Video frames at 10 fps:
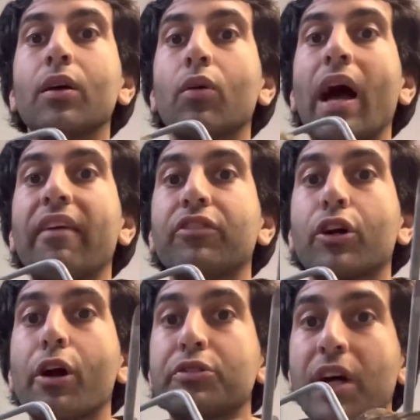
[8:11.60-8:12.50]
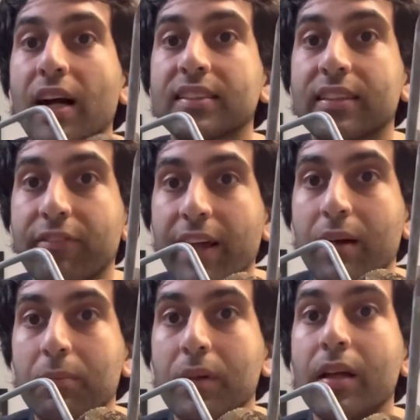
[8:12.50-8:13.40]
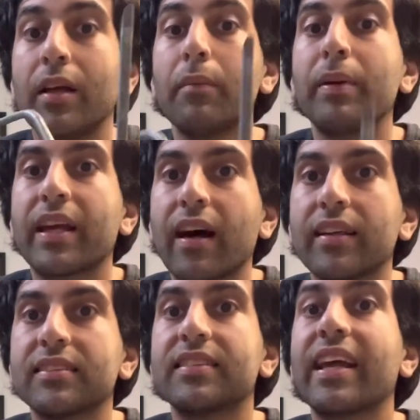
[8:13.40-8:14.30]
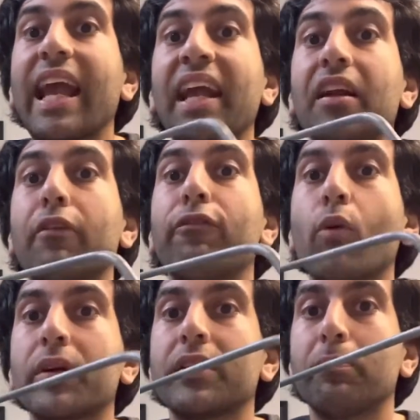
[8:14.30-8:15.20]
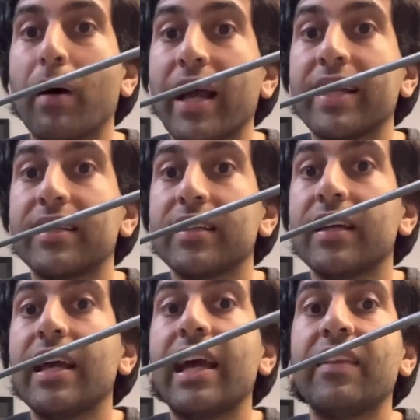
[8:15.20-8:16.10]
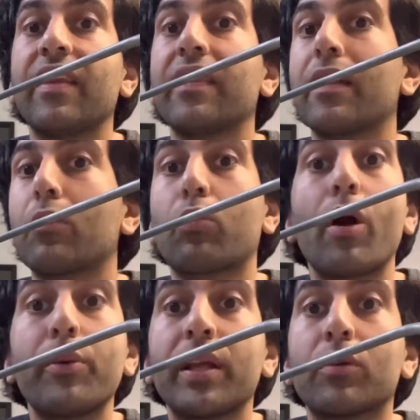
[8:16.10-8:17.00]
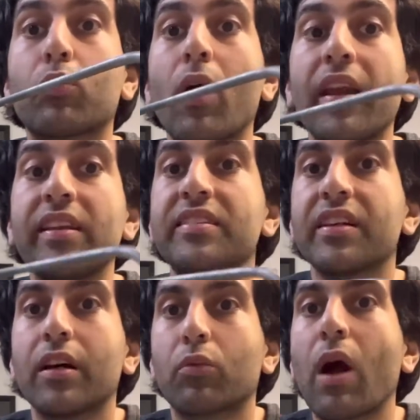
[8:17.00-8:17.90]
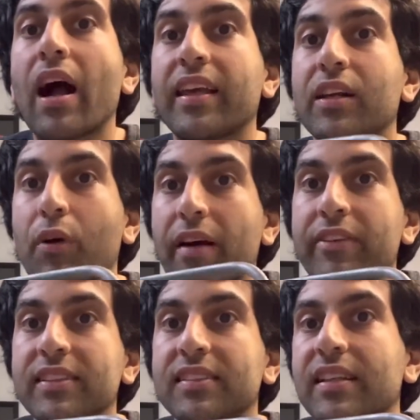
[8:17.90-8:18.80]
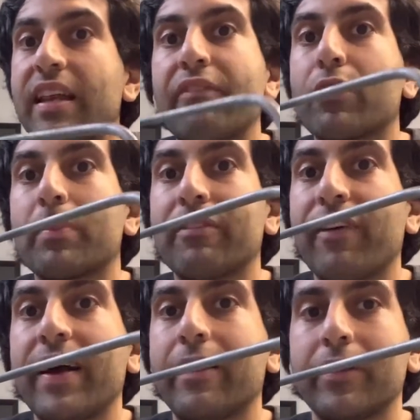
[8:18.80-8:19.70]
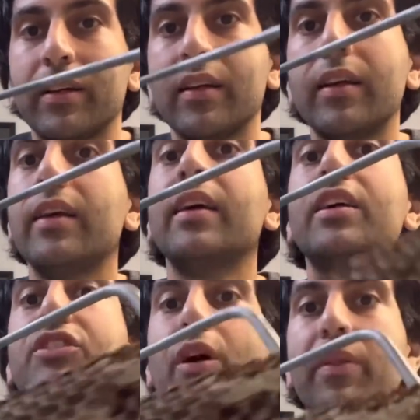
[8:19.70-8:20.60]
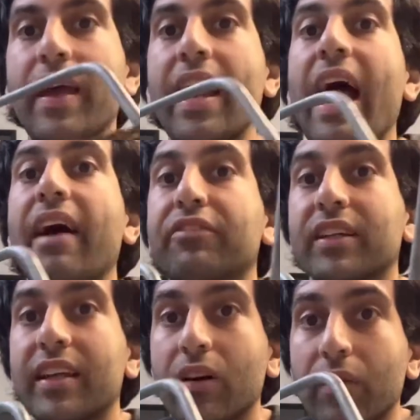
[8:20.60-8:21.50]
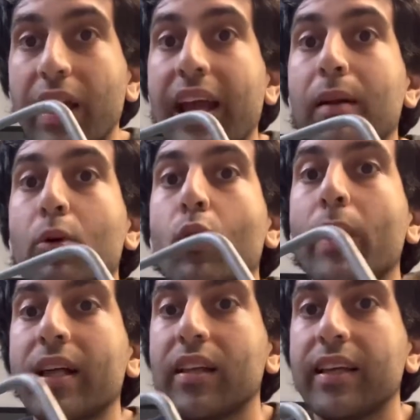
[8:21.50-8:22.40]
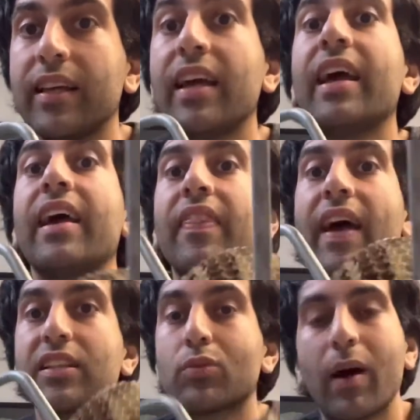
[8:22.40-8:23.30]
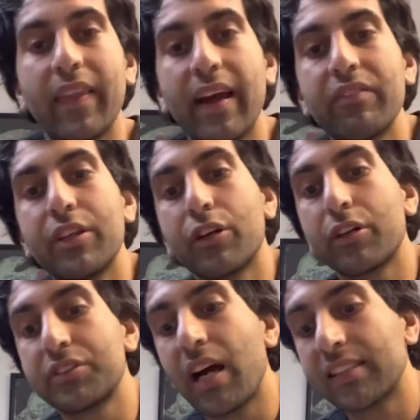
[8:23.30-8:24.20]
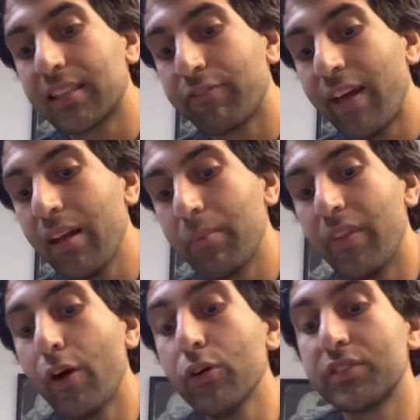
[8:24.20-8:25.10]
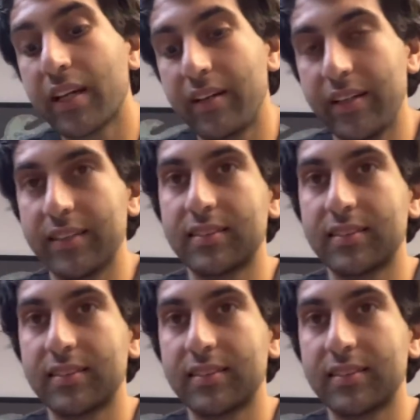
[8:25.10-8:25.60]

have neurotoxic venom because they can't afford to bite and then the rodent run into a rocky crevice and never be found. So they have to kill the animal quickly, and that's why they have the neurotoxic venom in those areas.